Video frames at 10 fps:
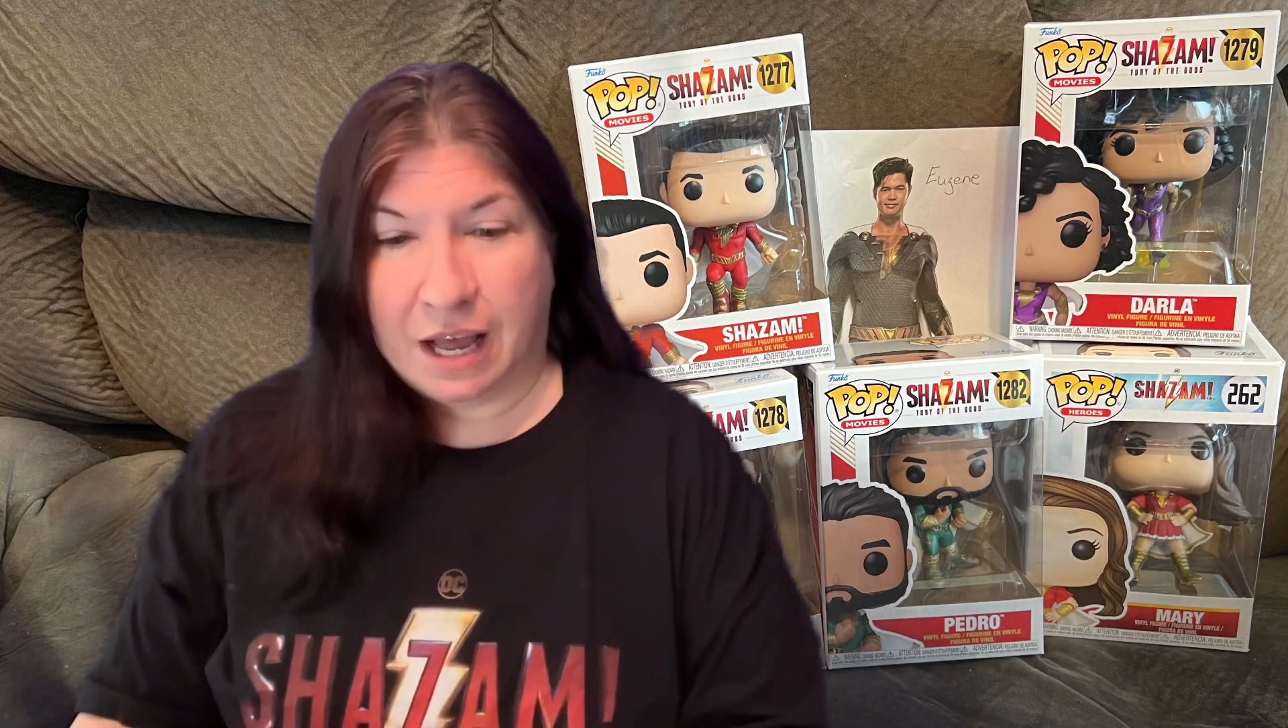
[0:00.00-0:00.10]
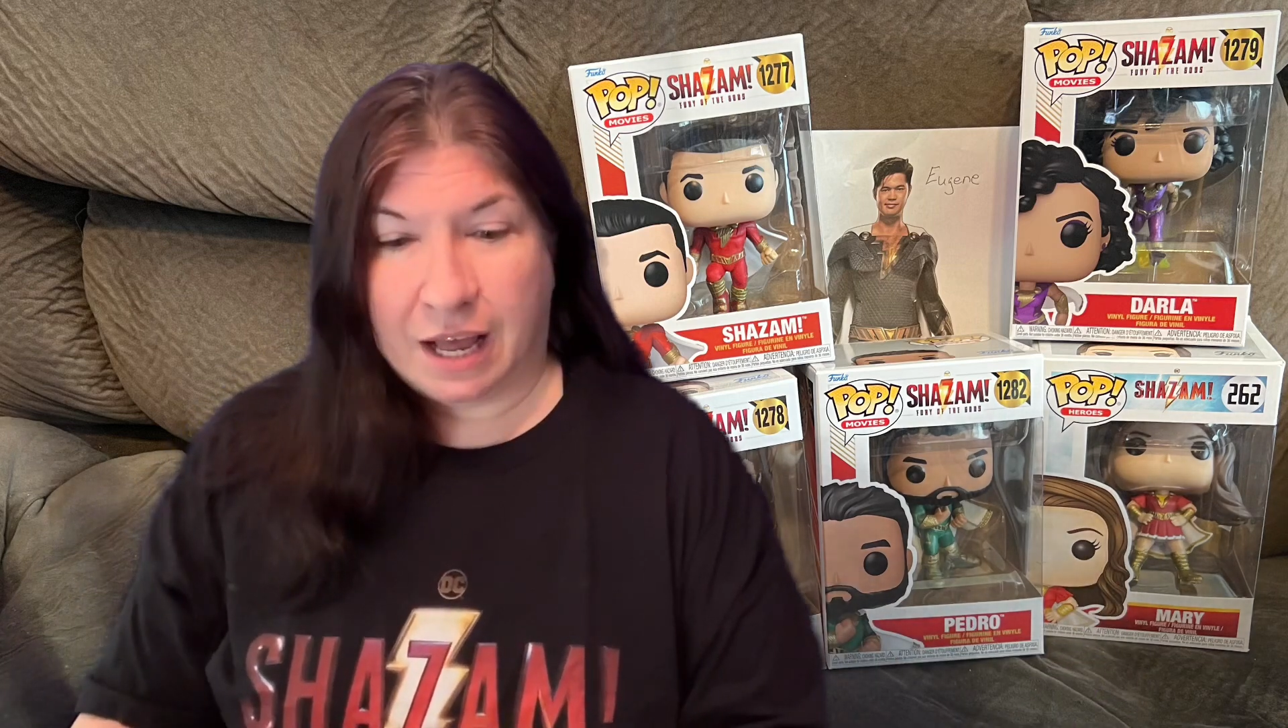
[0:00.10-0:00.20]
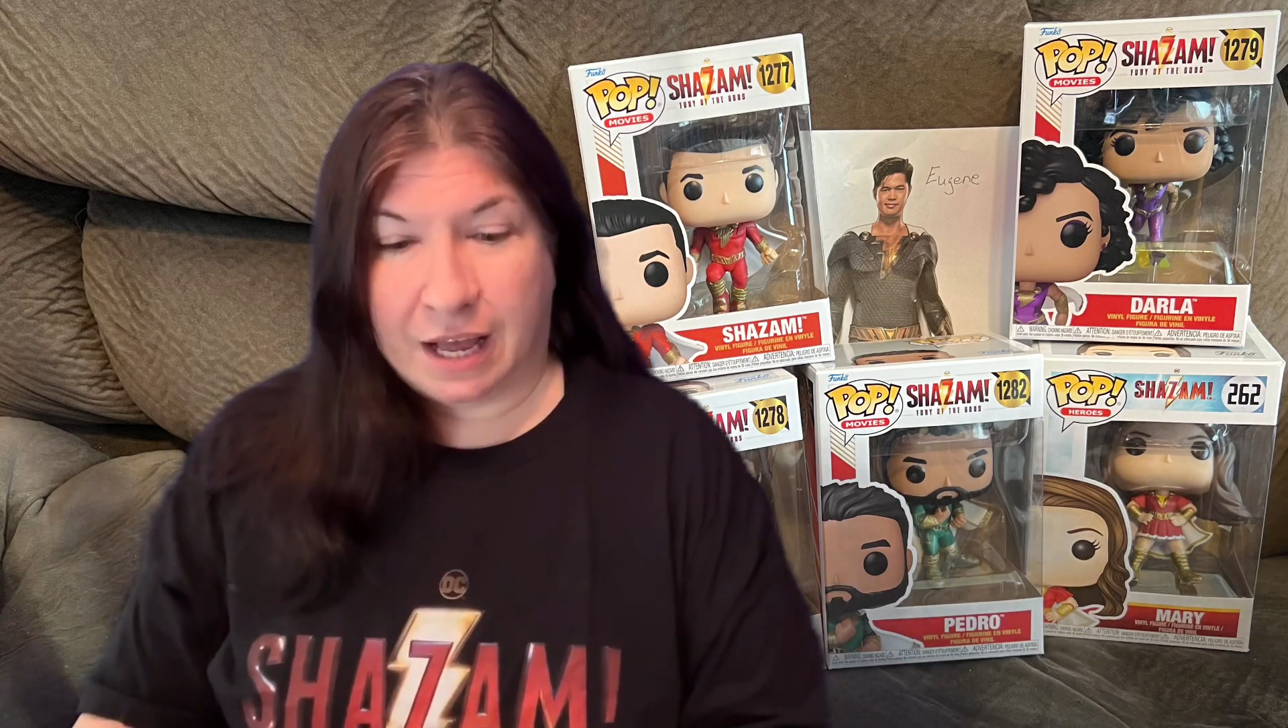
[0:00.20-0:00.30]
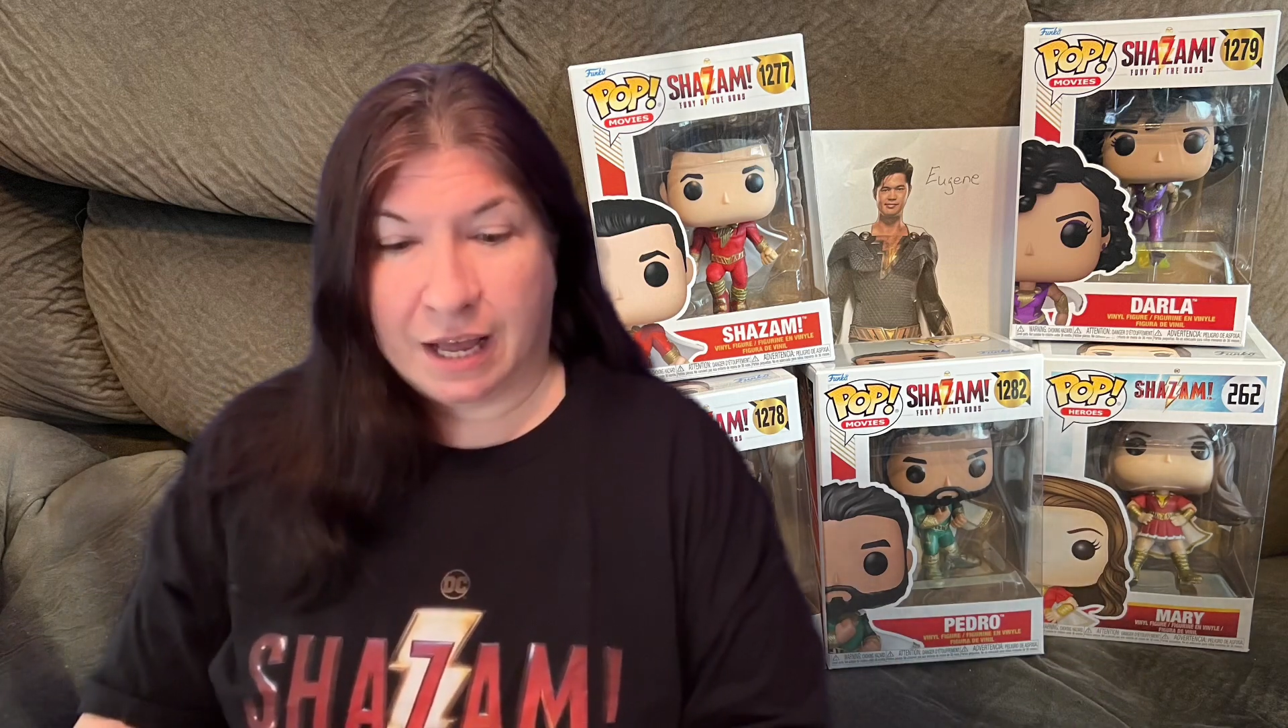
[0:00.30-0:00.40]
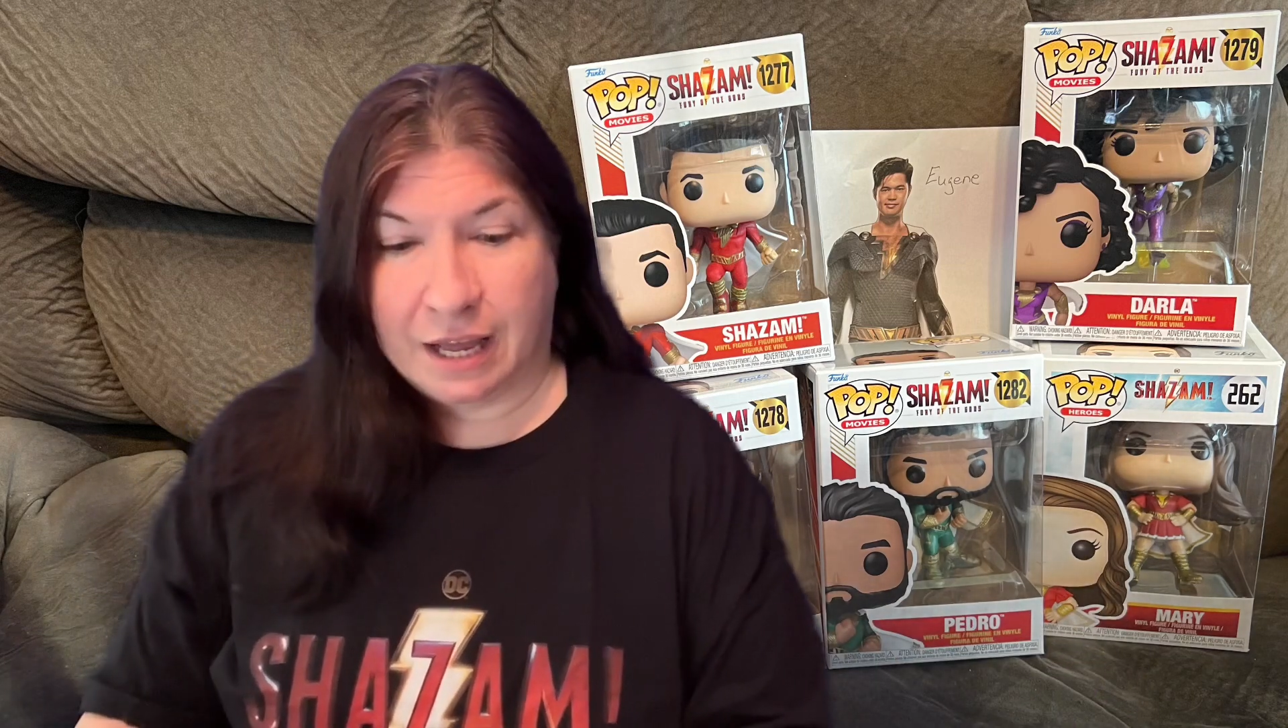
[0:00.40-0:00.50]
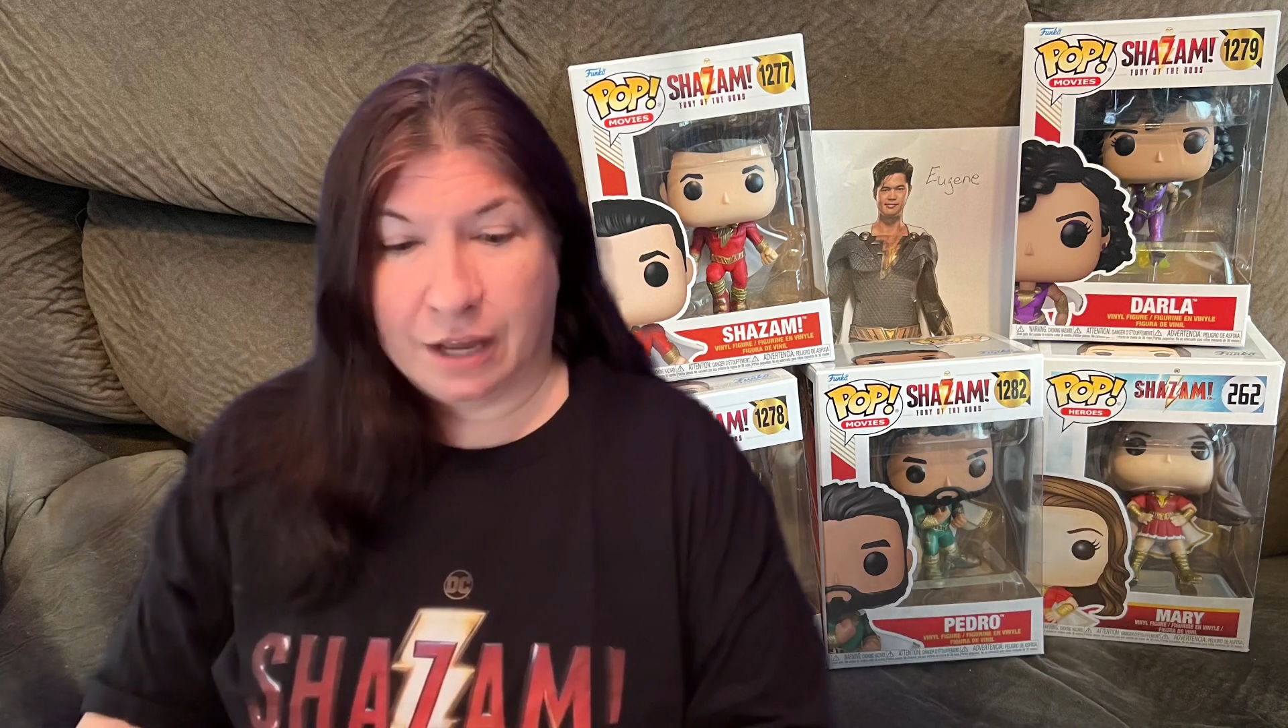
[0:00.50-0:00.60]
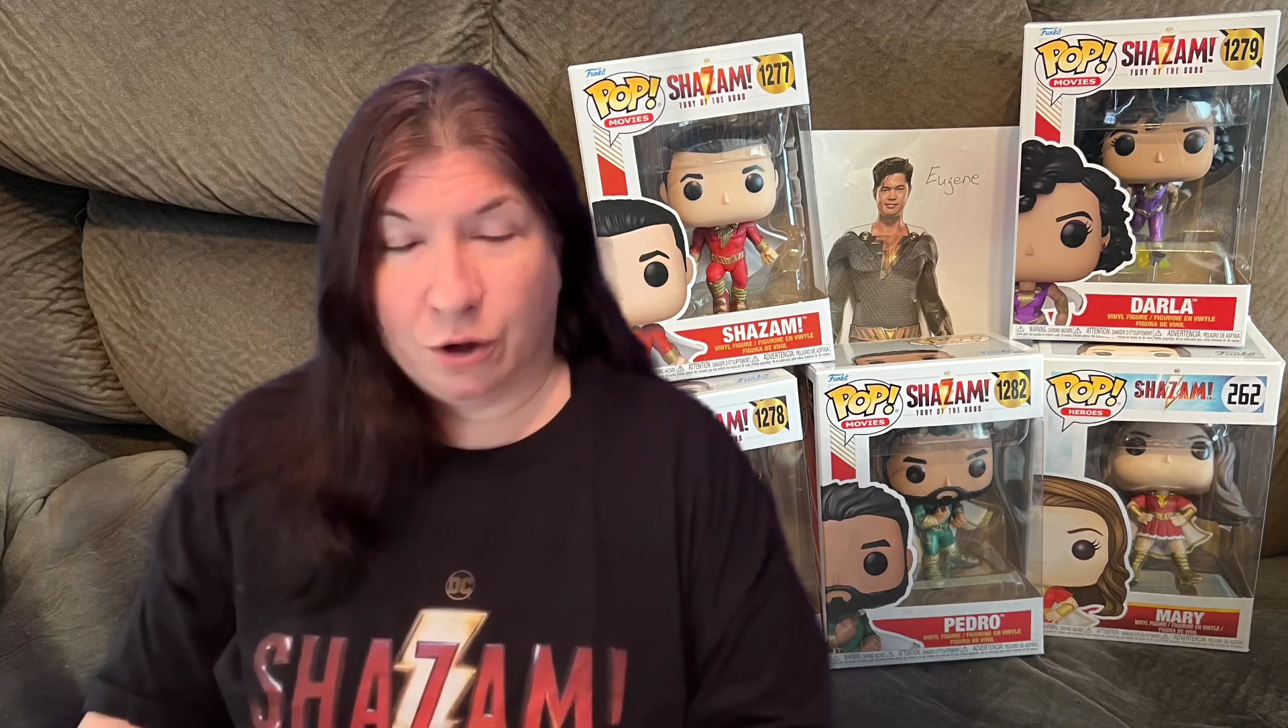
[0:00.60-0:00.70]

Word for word: I